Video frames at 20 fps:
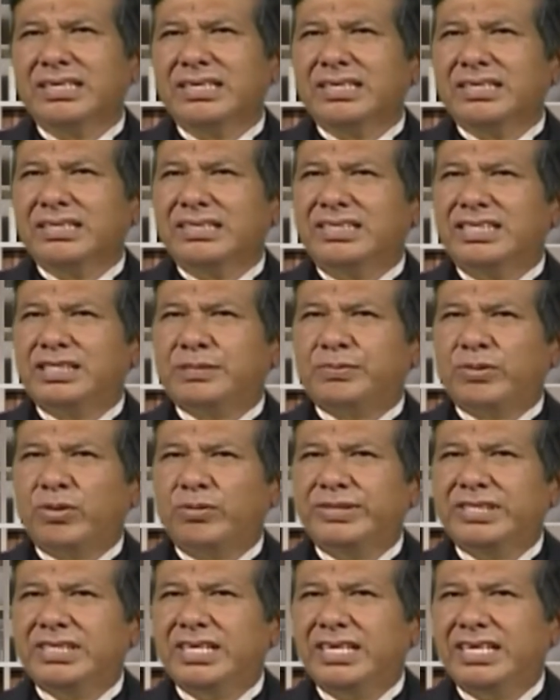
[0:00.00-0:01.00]
This
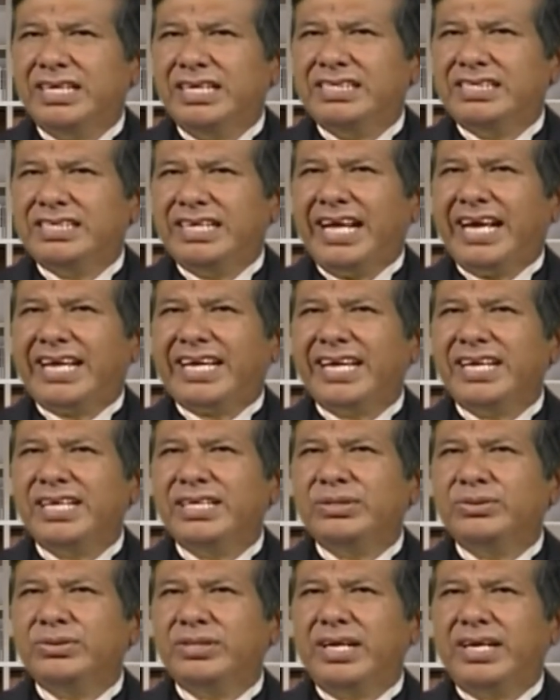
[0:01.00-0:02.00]
provision is
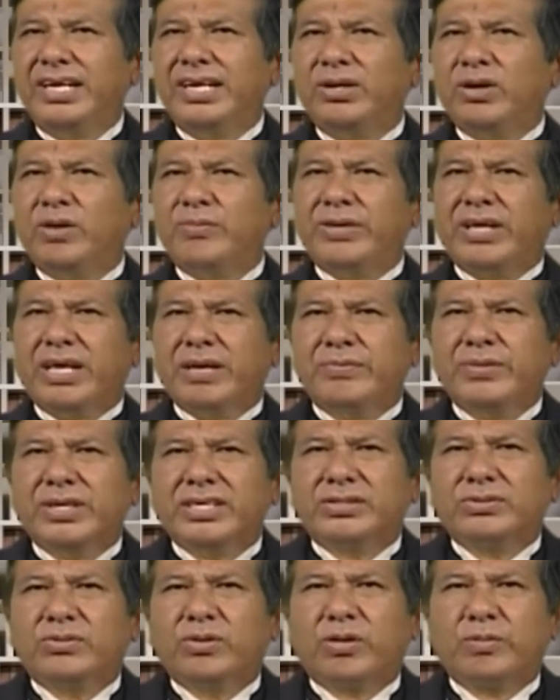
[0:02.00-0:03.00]
akin to the writ of
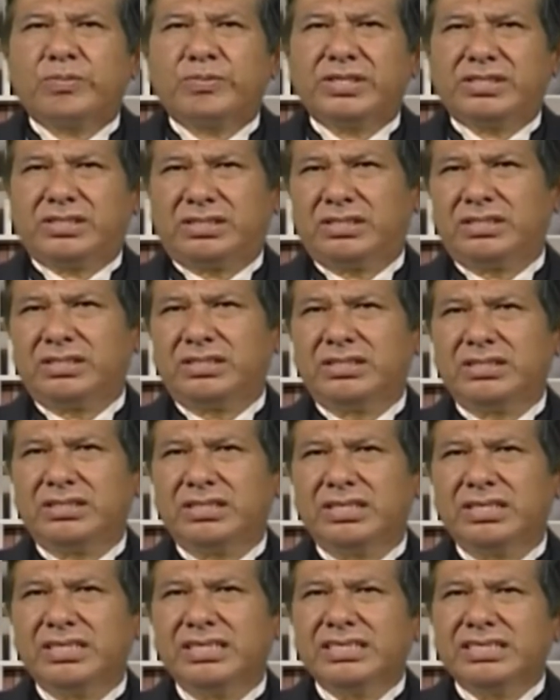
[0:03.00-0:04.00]
habeas corpus
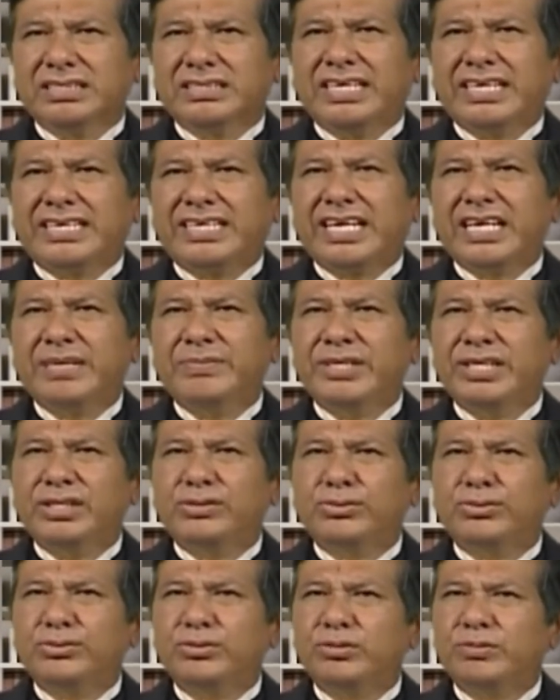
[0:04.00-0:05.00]
that can be
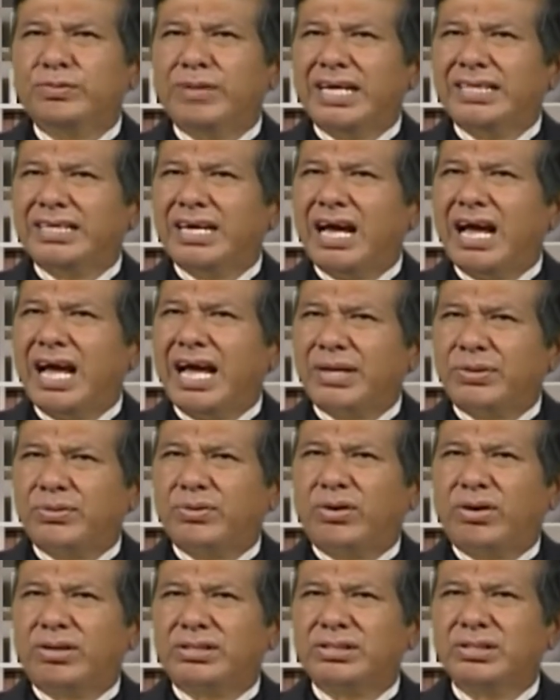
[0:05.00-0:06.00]
issued by the High
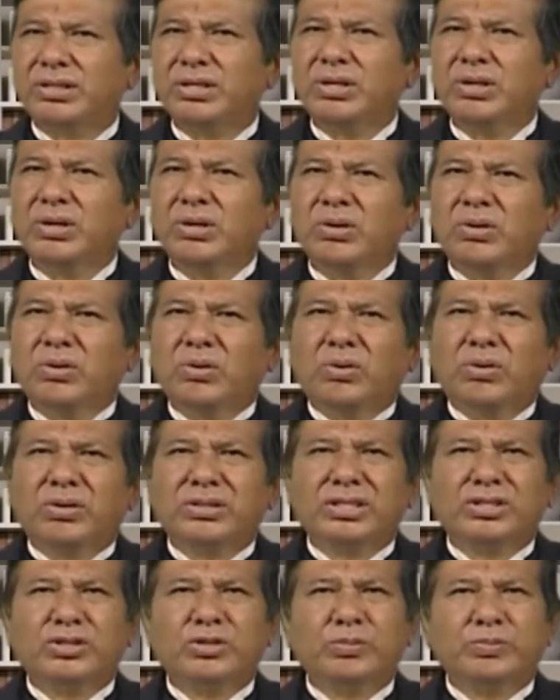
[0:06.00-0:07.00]
Courts or
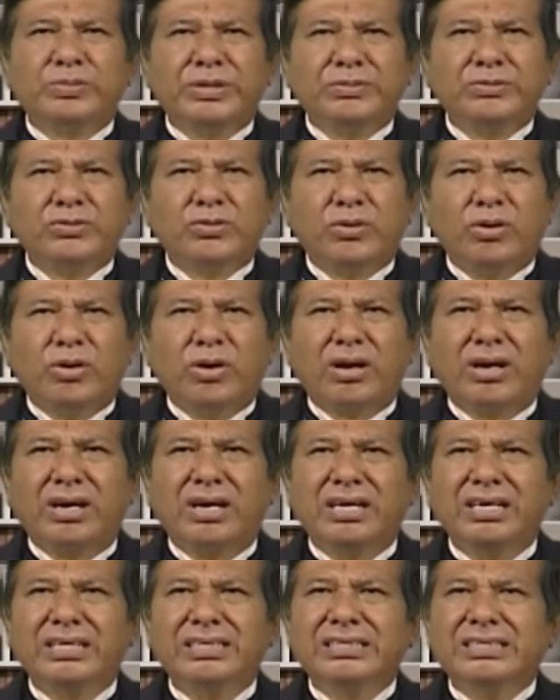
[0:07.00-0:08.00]
the Supreme Court
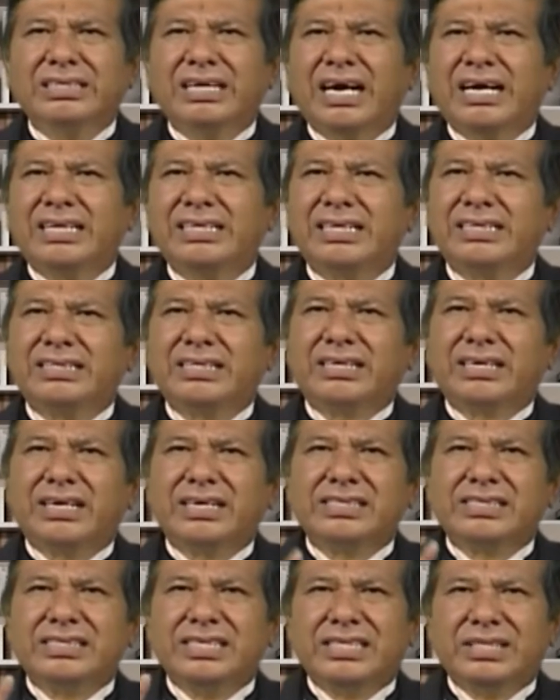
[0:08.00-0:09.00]
under the
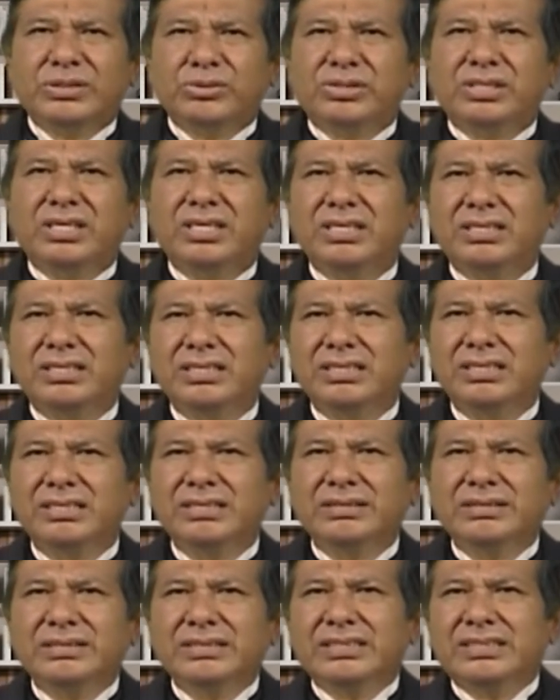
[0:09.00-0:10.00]
Constitution.
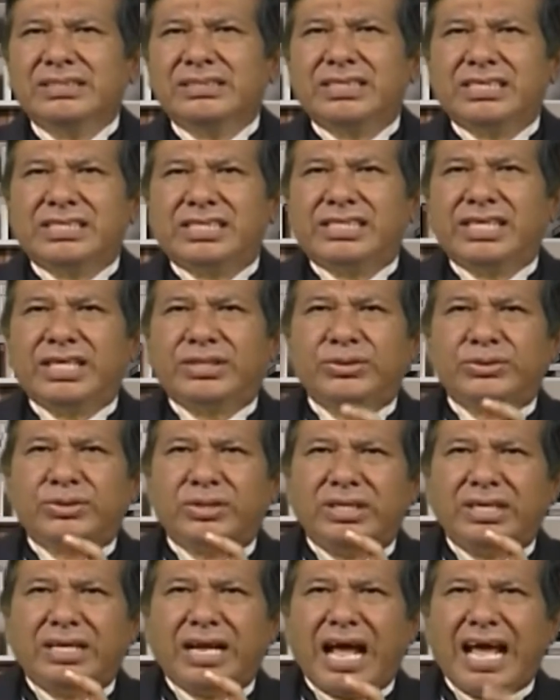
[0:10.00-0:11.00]
The
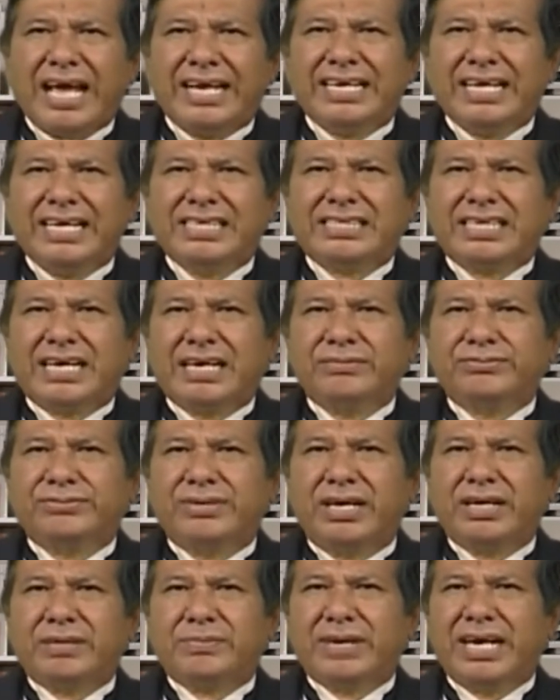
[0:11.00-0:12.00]
statutory right as
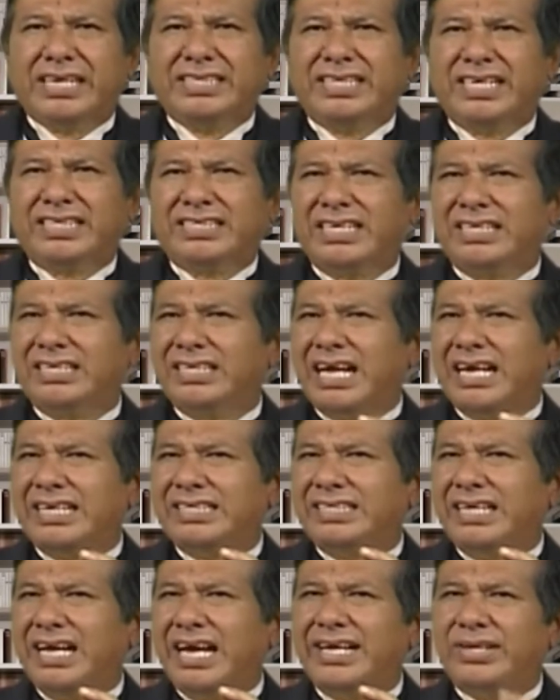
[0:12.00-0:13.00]
conferred by Section
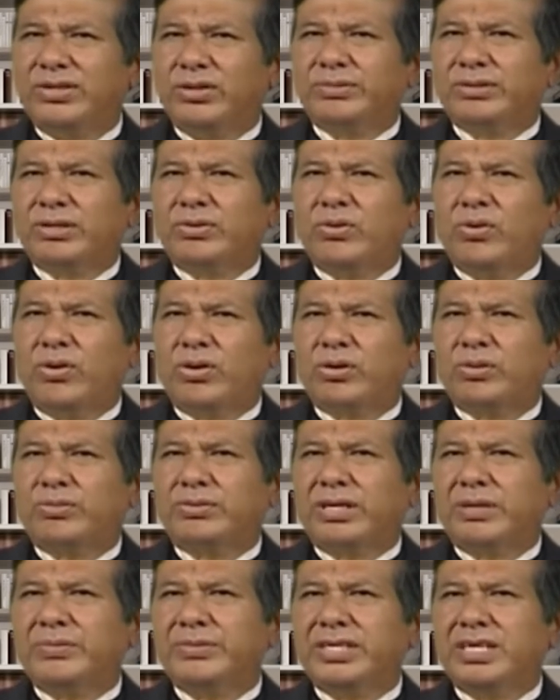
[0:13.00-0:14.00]
98 of the Code of
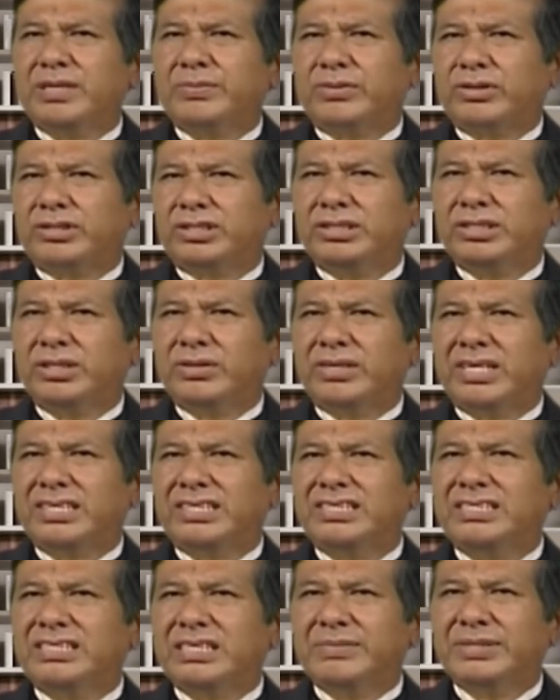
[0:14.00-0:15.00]
Criminal Procedure
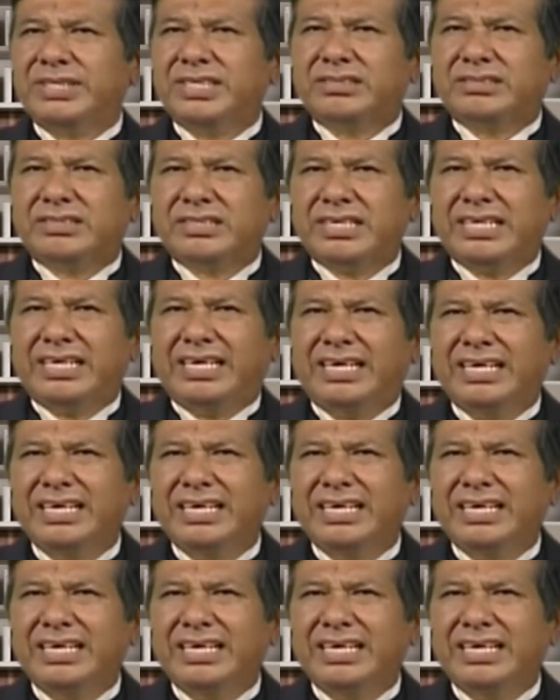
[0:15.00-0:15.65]
1973